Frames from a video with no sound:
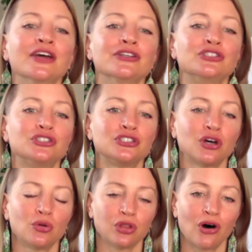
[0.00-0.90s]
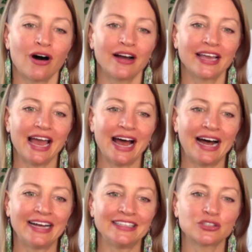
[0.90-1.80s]
So long
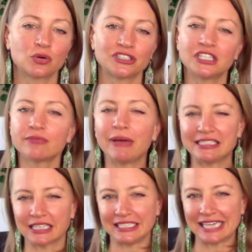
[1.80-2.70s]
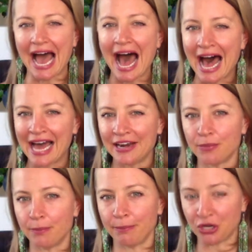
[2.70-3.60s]
as, or to basically to add
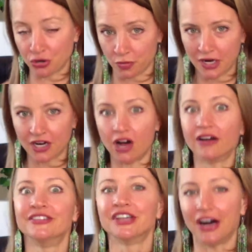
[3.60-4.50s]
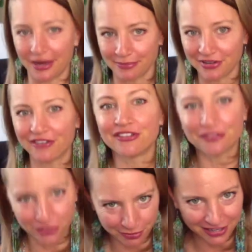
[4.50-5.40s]
mirror work on top of the
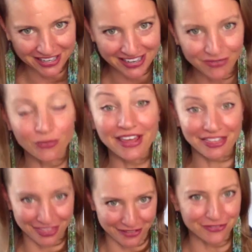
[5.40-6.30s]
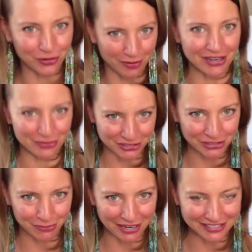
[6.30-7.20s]
full body, with the full body
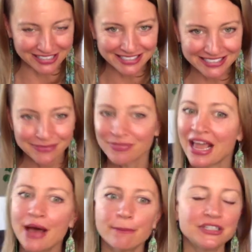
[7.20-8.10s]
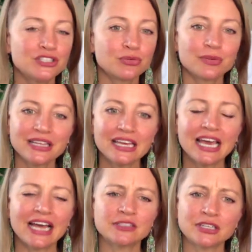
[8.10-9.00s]
worship practice, but to
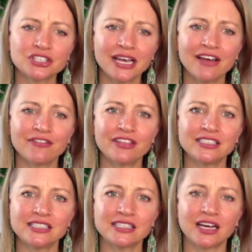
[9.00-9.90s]
really, especially if this is